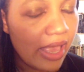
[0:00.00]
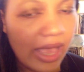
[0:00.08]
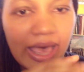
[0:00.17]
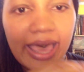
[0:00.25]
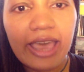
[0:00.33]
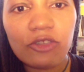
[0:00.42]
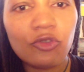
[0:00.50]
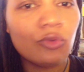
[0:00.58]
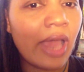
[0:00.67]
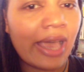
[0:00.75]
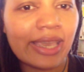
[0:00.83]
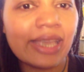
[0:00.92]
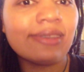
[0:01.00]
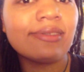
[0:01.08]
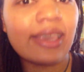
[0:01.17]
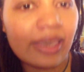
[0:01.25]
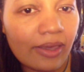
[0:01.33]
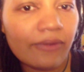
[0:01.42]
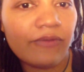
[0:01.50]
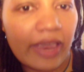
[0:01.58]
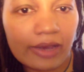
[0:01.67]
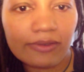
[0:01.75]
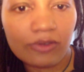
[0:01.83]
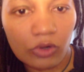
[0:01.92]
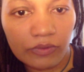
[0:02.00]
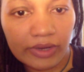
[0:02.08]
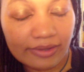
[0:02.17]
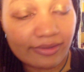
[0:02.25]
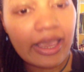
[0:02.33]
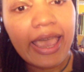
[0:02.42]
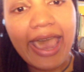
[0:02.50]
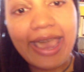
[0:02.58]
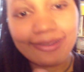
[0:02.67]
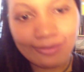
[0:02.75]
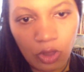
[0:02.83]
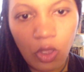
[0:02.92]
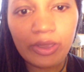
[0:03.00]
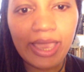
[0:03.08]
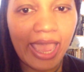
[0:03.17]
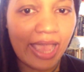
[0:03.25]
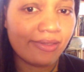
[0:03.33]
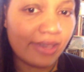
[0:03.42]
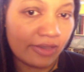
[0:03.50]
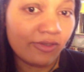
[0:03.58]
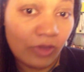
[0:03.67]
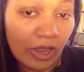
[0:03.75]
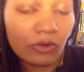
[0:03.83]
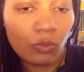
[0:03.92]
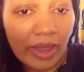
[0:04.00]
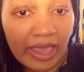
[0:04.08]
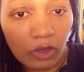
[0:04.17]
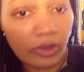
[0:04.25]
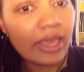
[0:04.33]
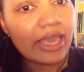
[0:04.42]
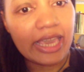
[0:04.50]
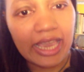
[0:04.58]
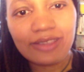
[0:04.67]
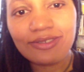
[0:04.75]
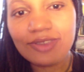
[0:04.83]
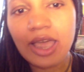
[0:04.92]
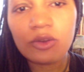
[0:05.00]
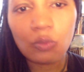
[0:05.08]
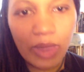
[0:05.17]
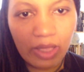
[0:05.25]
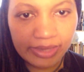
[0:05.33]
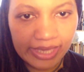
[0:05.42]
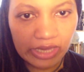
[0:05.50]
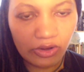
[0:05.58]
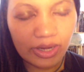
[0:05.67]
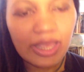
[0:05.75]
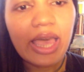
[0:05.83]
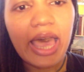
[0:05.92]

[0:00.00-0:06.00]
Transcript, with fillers: I do not get sick of fan service as long as it's done well. It's done well here.